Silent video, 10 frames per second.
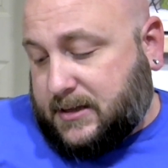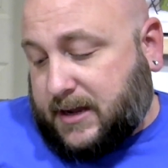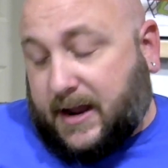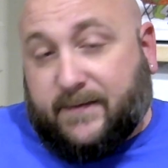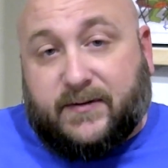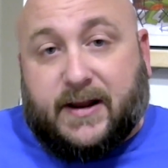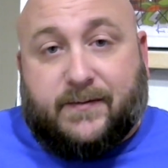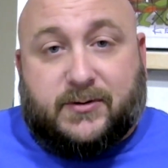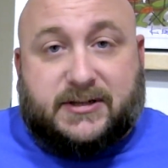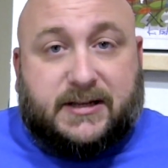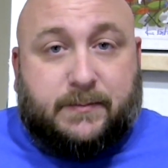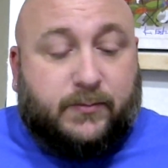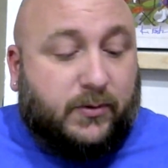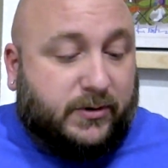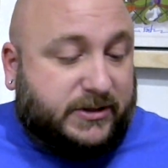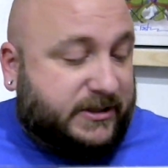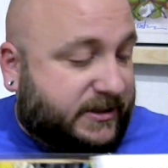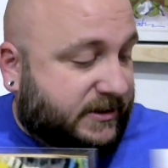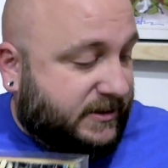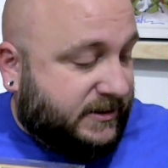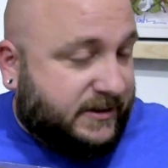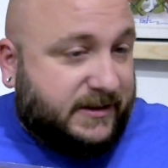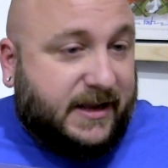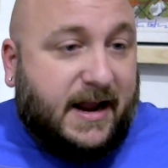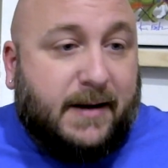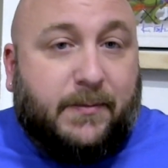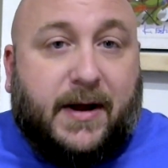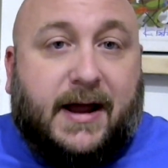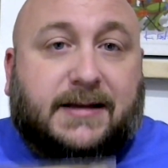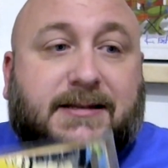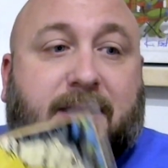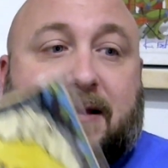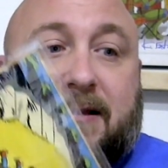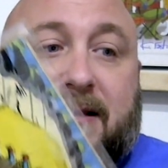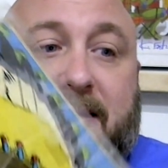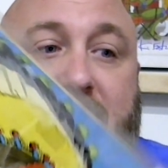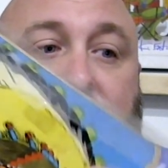I've never seen books that had backs like these.